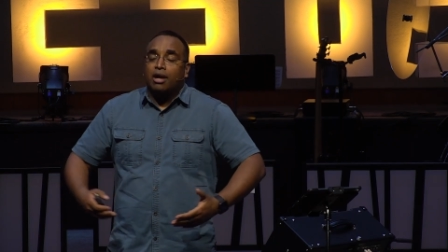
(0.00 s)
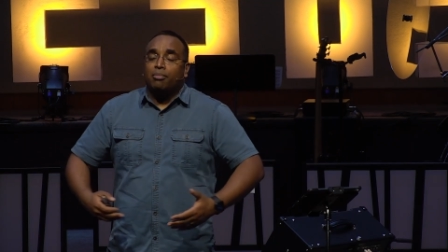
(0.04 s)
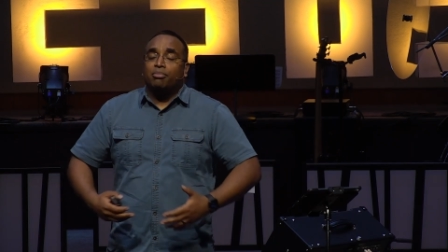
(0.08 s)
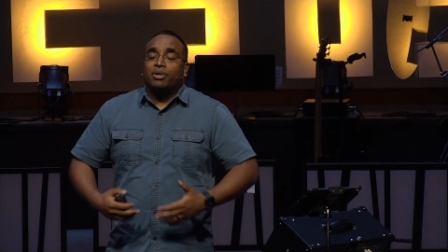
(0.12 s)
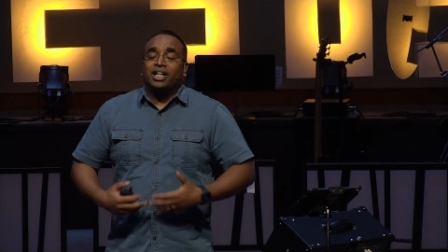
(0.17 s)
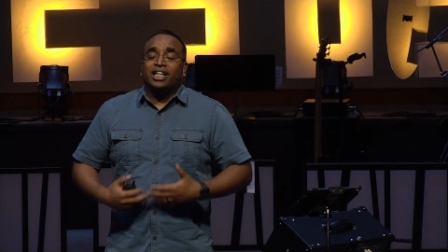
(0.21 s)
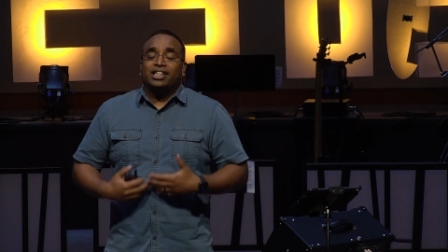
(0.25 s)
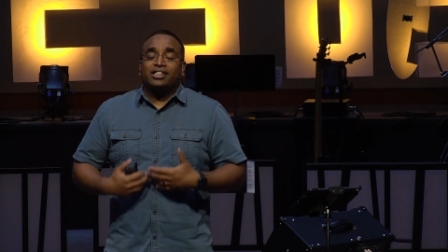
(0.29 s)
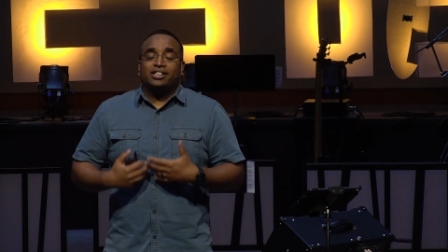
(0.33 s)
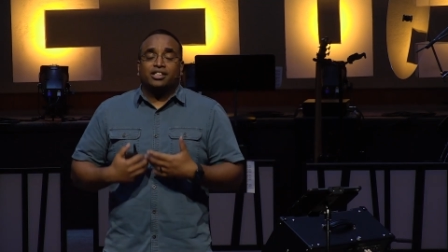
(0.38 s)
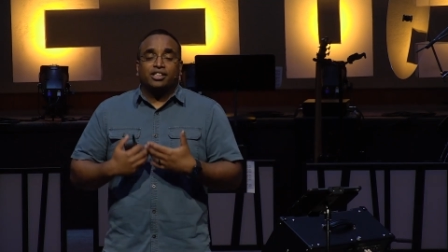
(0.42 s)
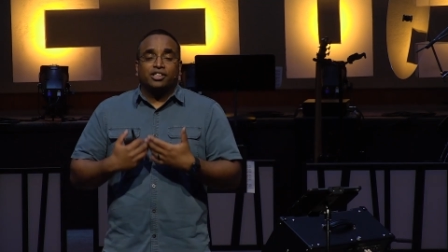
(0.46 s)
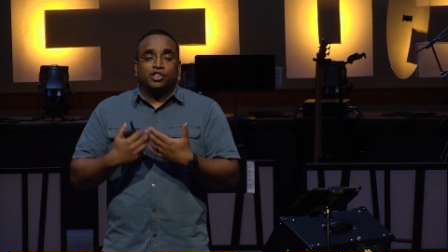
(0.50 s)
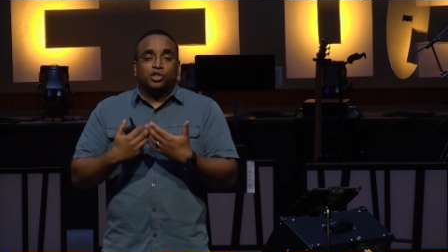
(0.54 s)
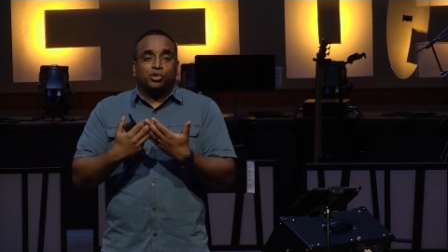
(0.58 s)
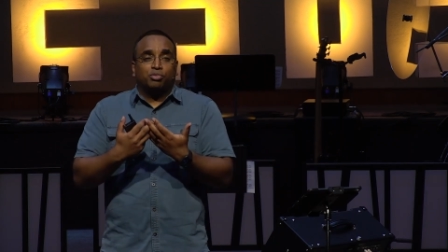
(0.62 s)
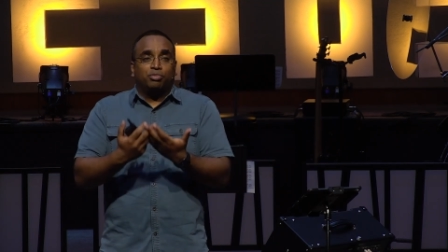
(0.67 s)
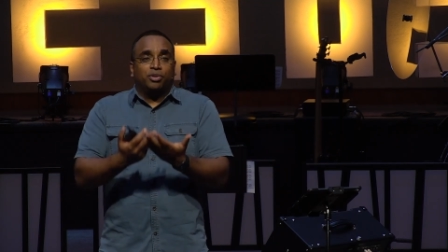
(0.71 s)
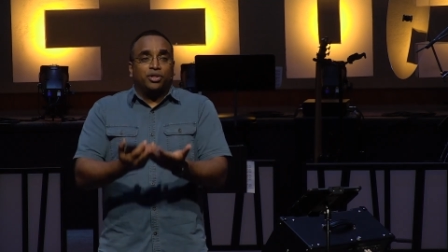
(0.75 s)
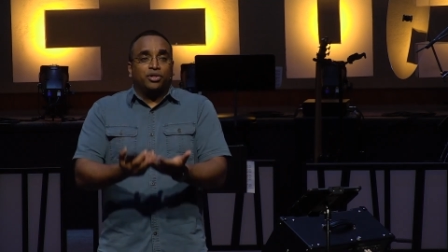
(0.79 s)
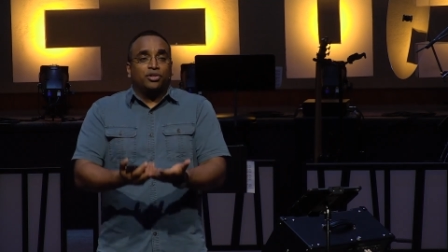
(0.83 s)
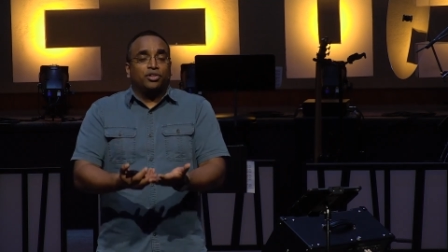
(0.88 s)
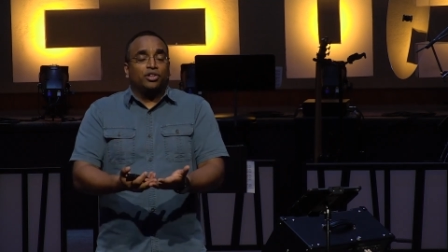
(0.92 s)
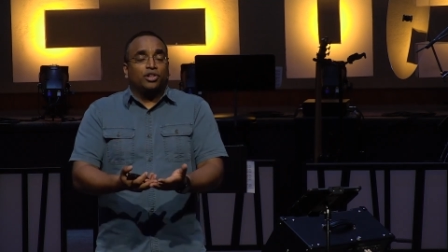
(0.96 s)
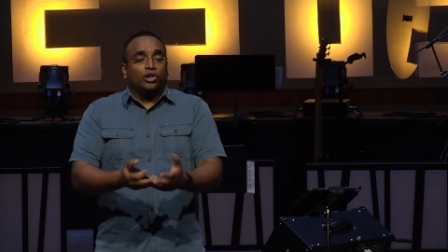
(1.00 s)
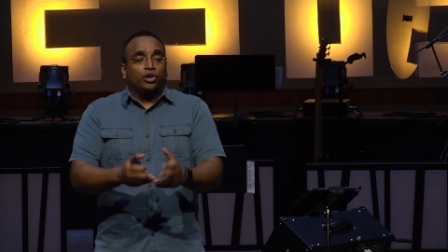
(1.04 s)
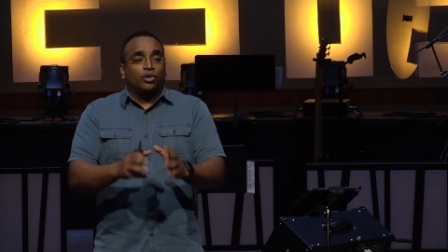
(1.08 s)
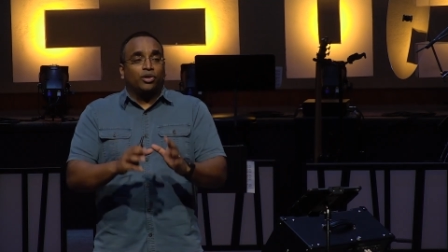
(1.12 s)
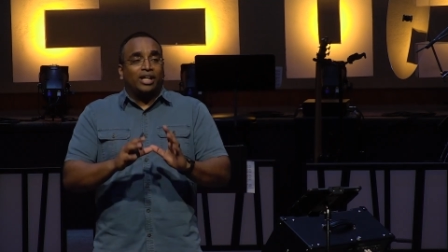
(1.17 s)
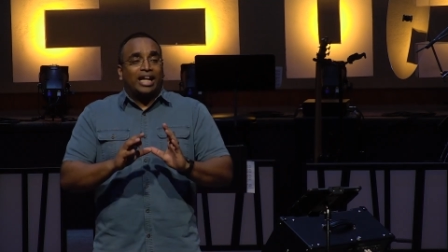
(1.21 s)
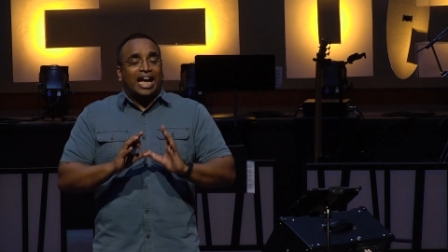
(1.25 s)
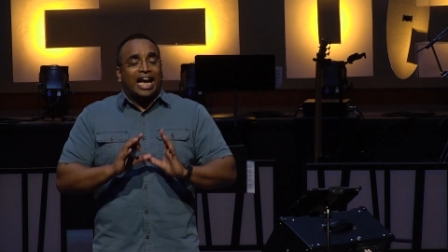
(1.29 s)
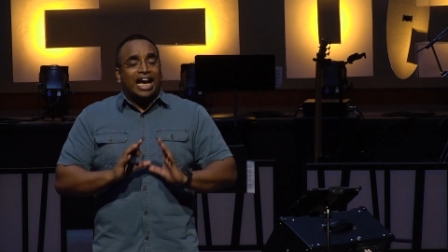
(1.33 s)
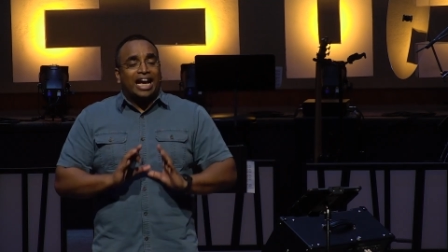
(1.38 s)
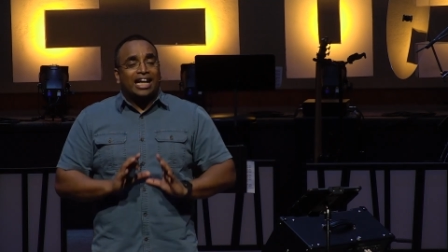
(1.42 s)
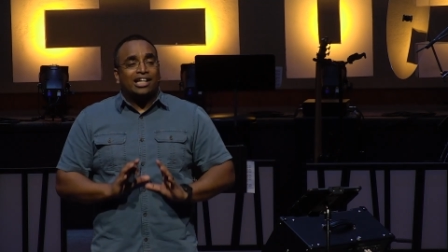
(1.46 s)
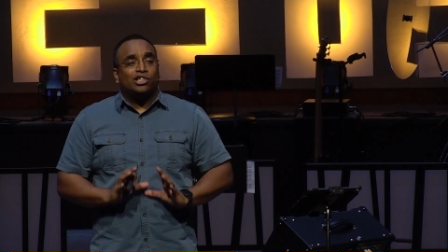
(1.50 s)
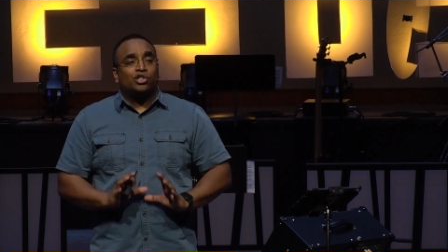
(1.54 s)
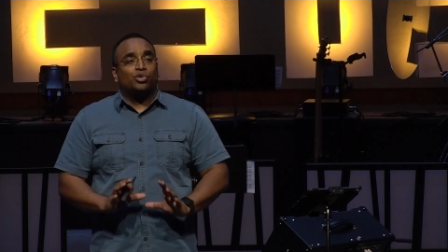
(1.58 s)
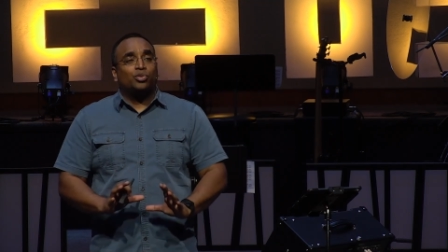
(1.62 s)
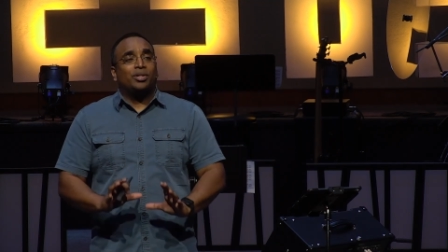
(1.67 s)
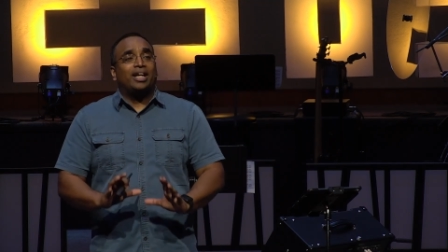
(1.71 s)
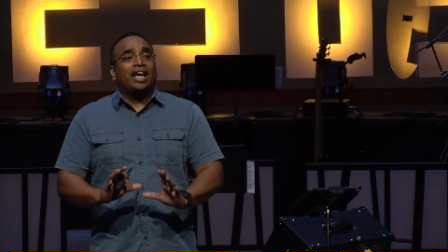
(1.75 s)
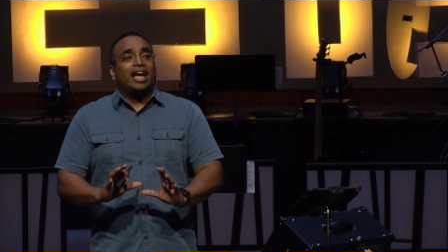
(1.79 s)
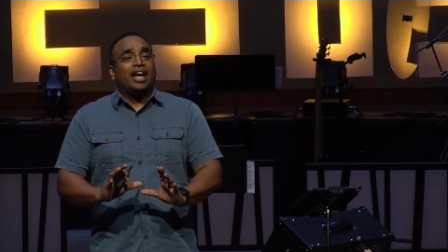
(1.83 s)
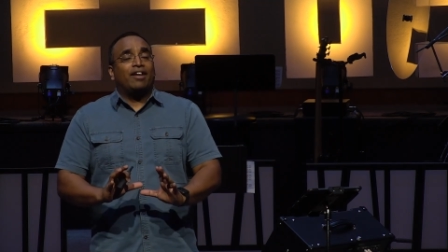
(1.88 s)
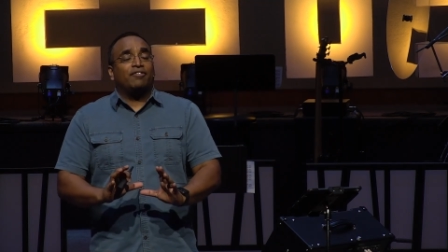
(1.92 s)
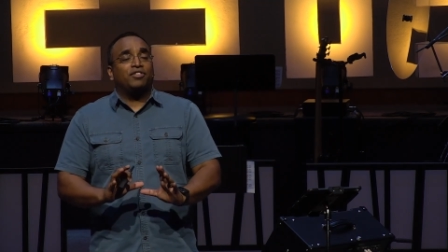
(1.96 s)
But it's the Spirit of the Lord as
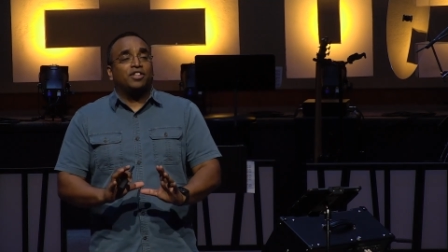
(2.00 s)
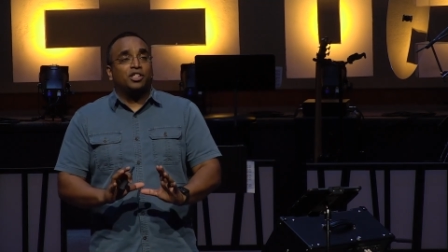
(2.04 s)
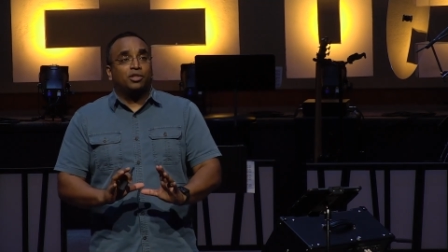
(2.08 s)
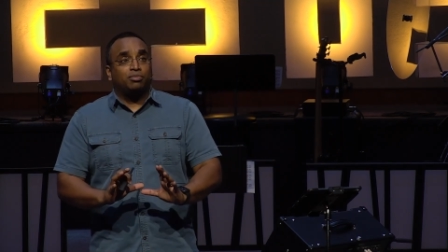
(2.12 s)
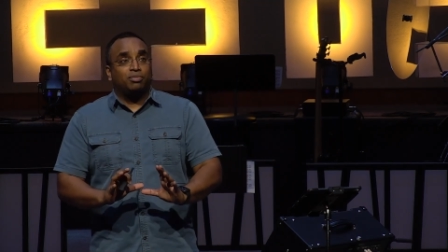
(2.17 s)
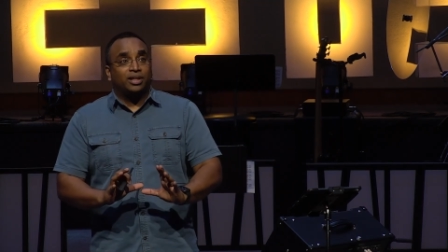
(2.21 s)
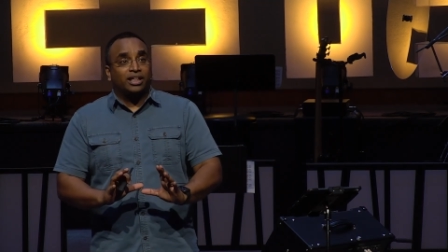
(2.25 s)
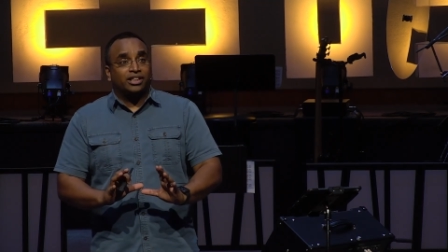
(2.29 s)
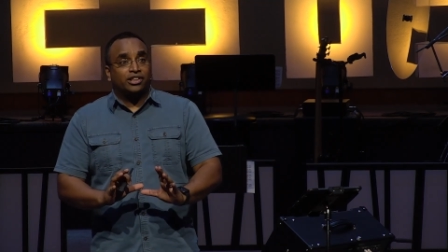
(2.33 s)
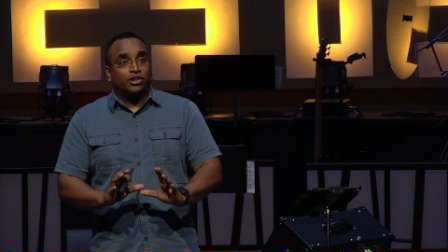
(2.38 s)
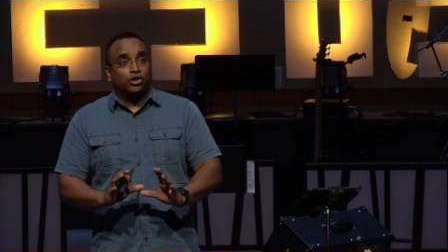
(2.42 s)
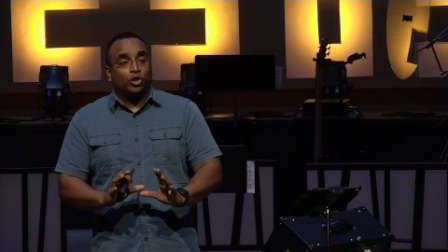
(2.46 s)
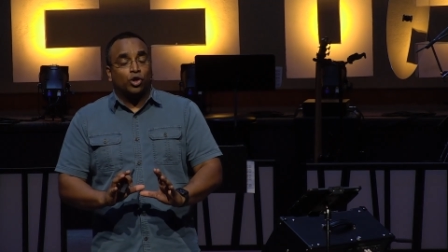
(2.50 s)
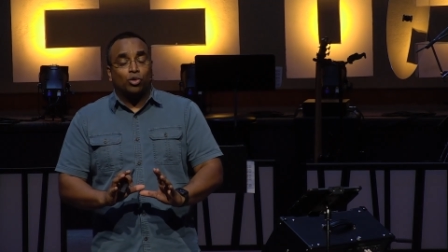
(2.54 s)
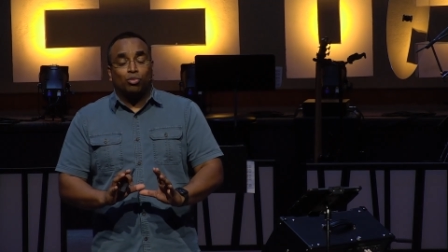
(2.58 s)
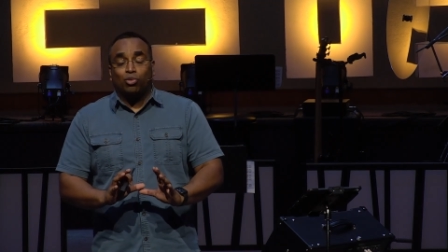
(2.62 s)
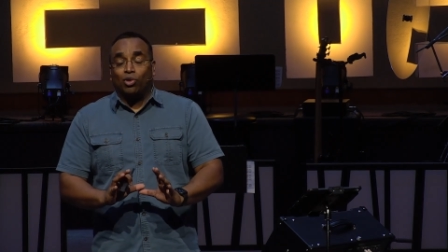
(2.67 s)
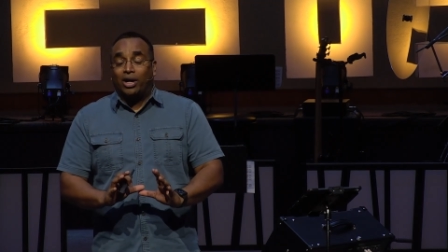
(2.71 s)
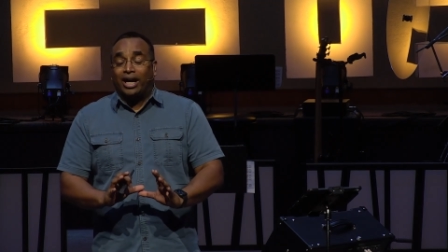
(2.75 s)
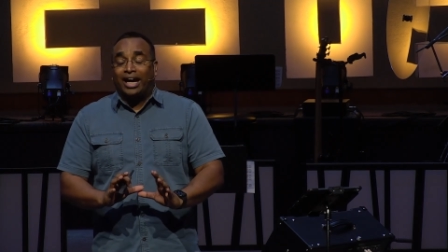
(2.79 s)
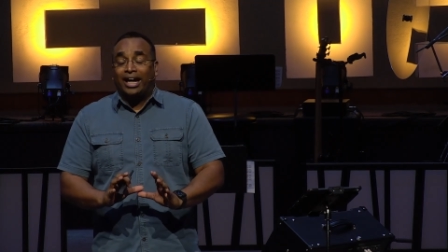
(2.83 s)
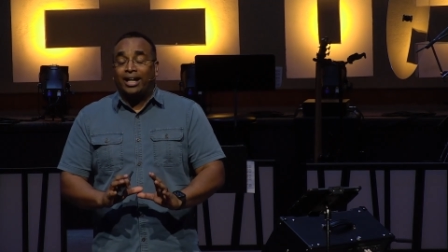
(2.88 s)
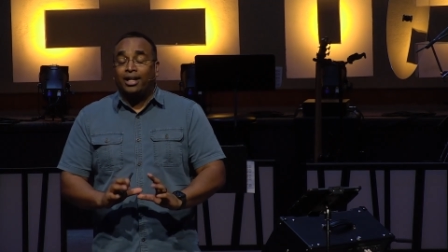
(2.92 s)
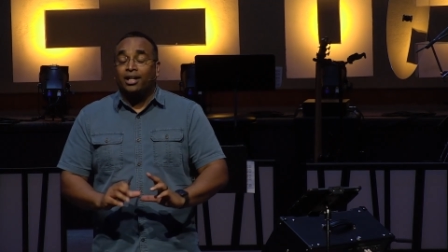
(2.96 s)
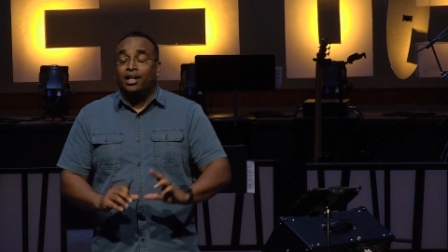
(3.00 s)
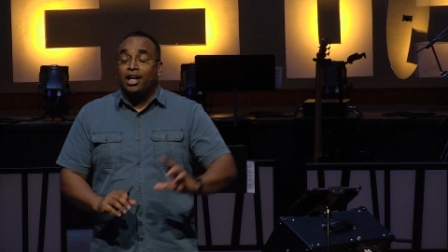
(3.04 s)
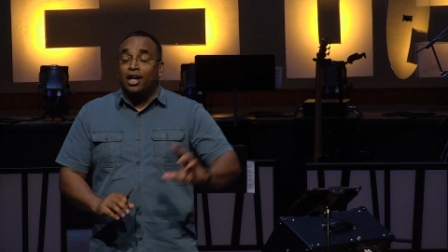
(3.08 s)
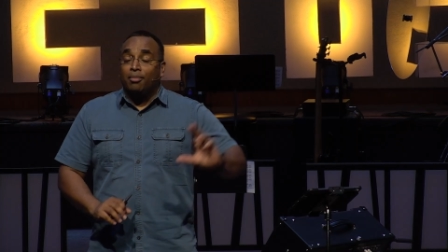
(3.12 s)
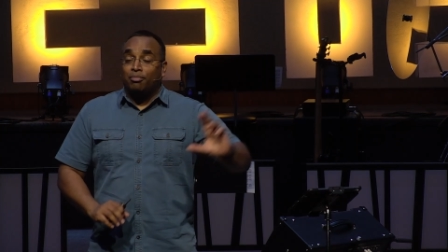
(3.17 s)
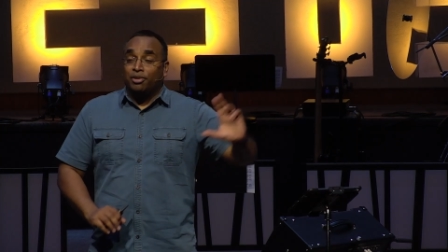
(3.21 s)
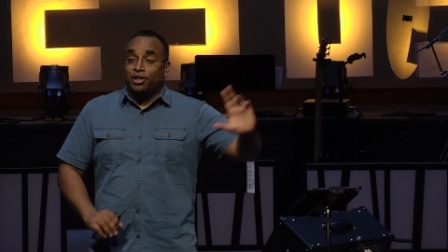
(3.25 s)
we have this blessed hope. Why?